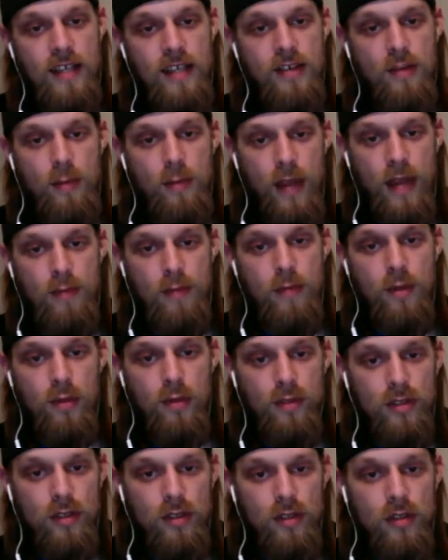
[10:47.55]
either
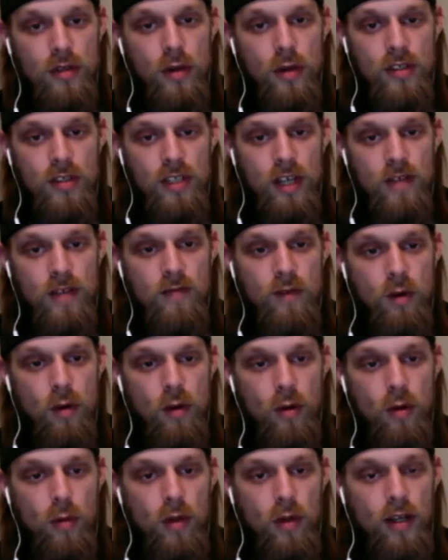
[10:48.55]
Bambuser or Cell
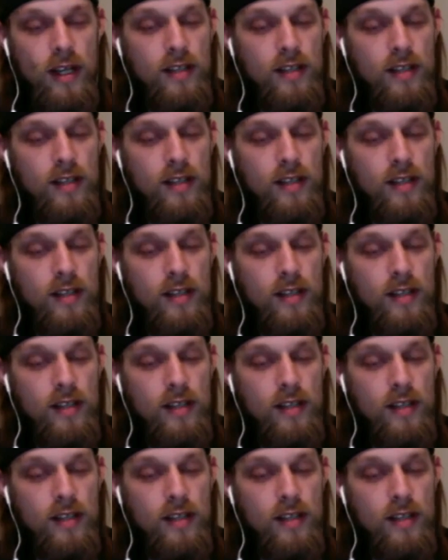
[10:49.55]
411.